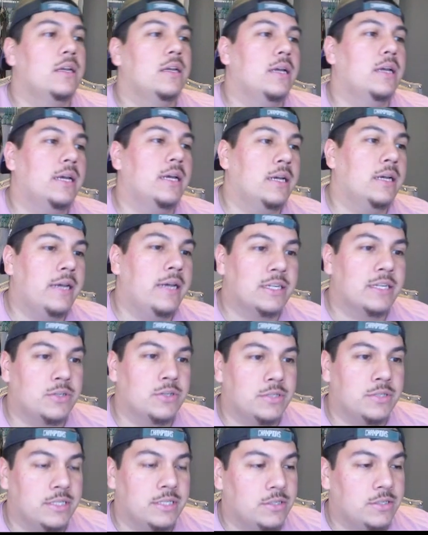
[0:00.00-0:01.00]
uh,
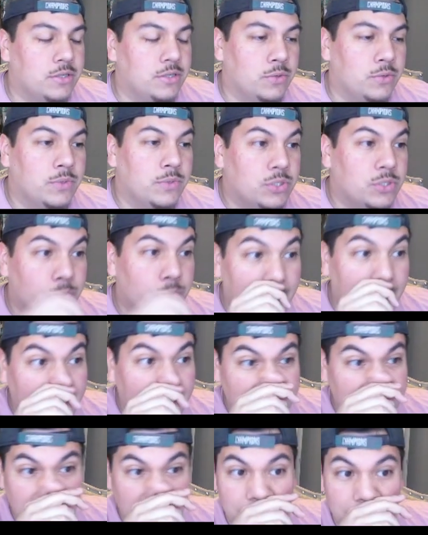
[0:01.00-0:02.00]
Sister, which is
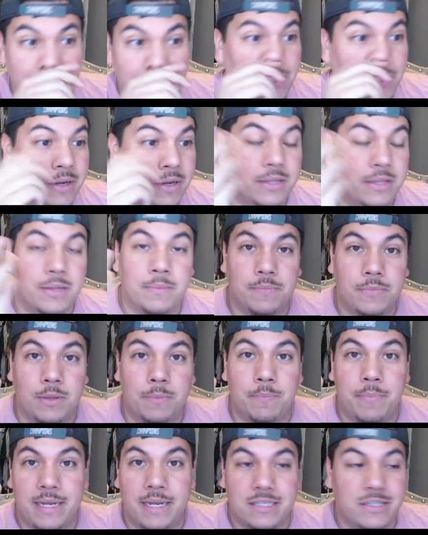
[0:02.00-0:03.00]
actually probably the, the
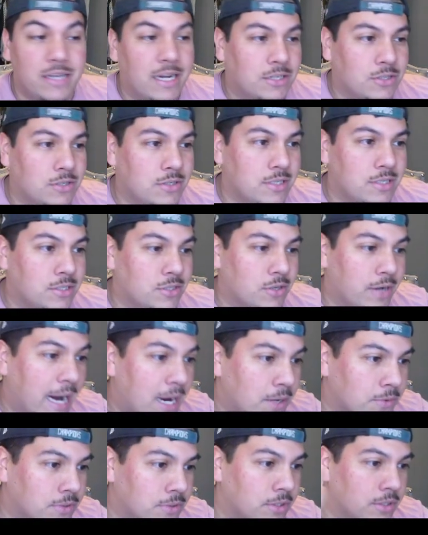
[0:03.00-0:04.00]
best Sister
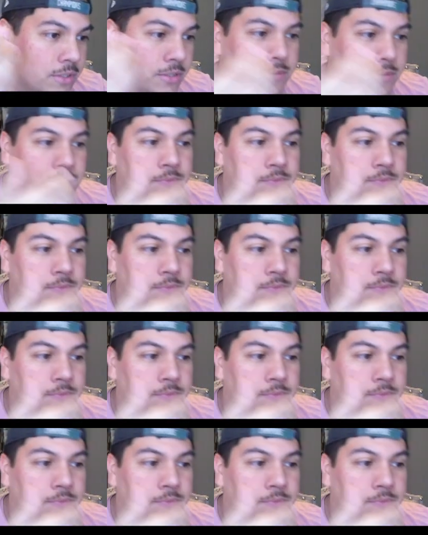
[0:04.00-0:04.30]
out there.